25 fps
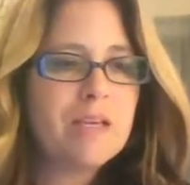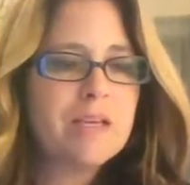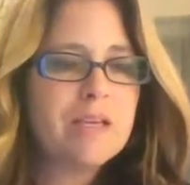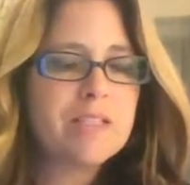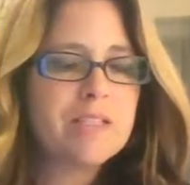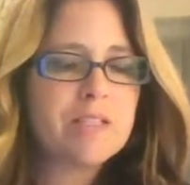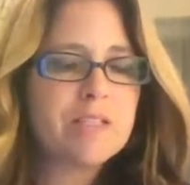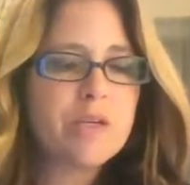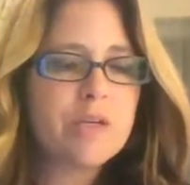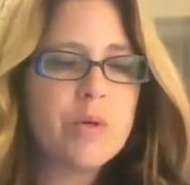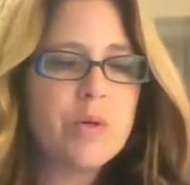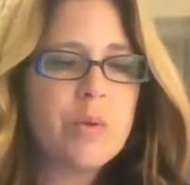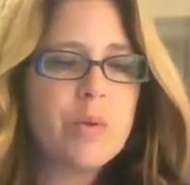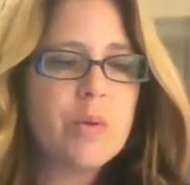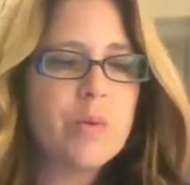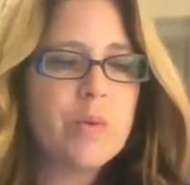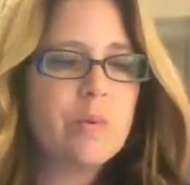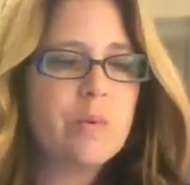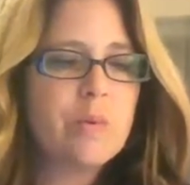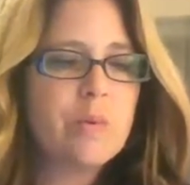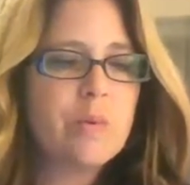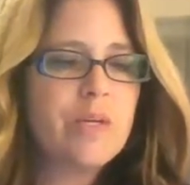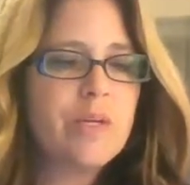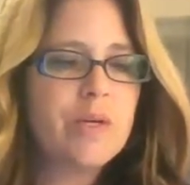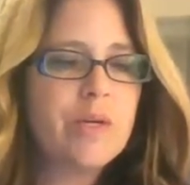
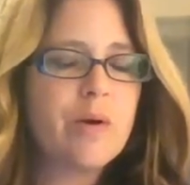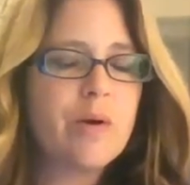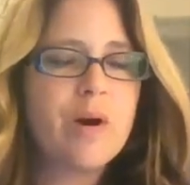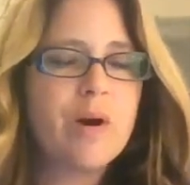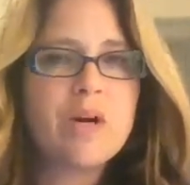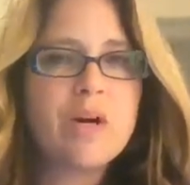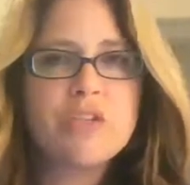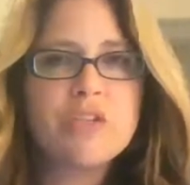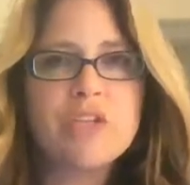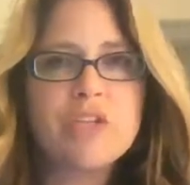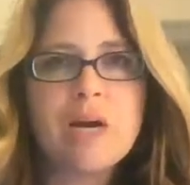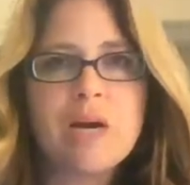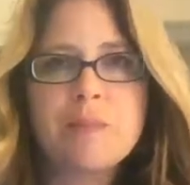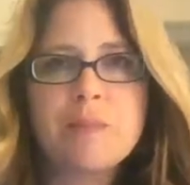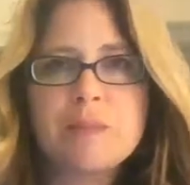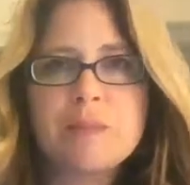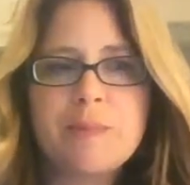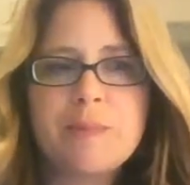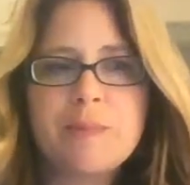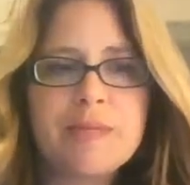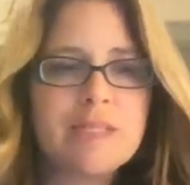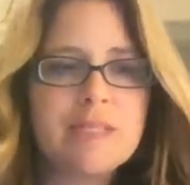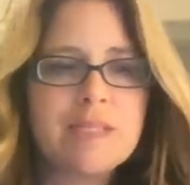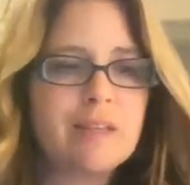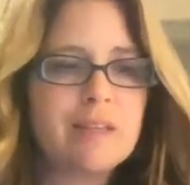so, our job is
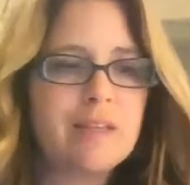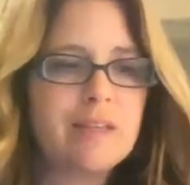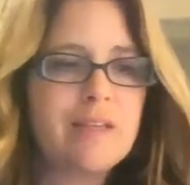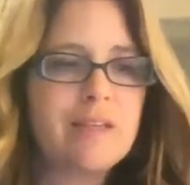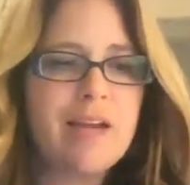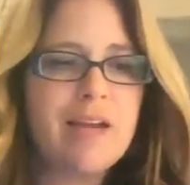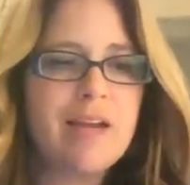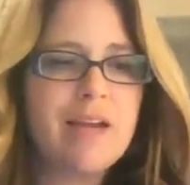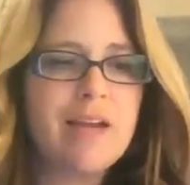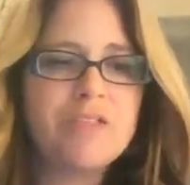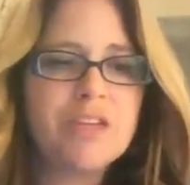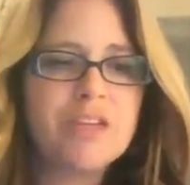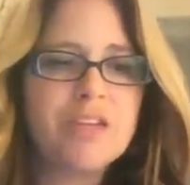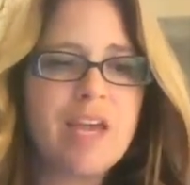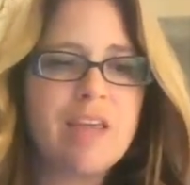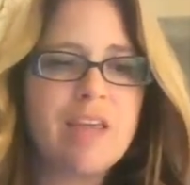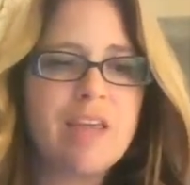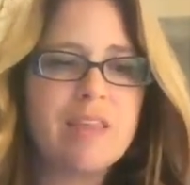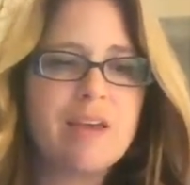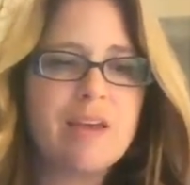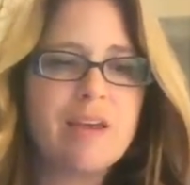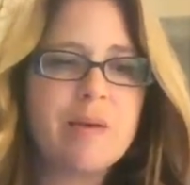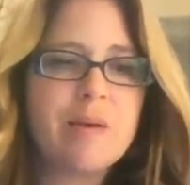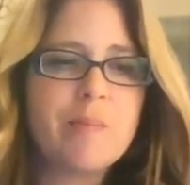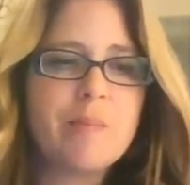basically to educate
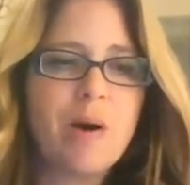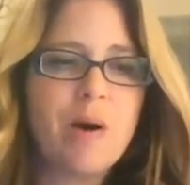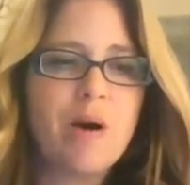them